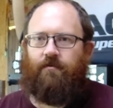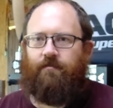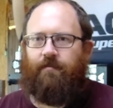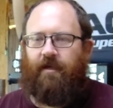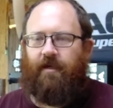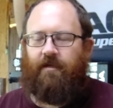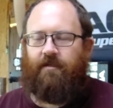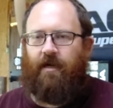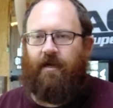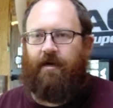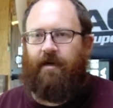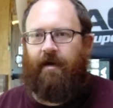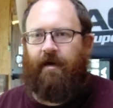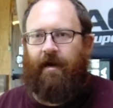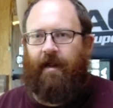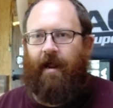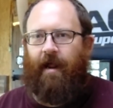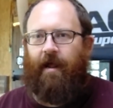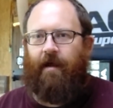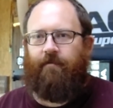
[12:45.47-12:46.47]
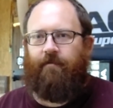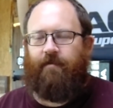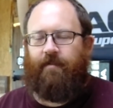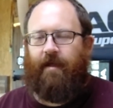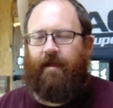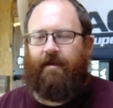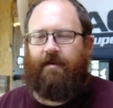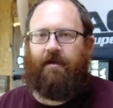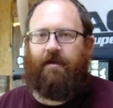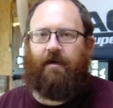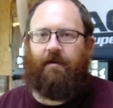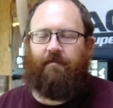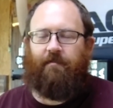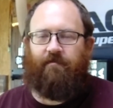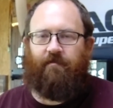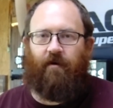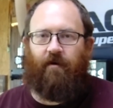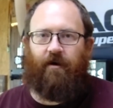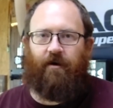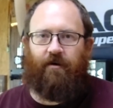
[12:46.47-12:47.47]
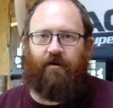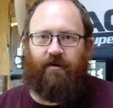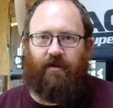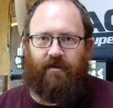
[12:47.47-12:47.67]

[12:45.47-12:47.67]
because I didn't have at that time a very good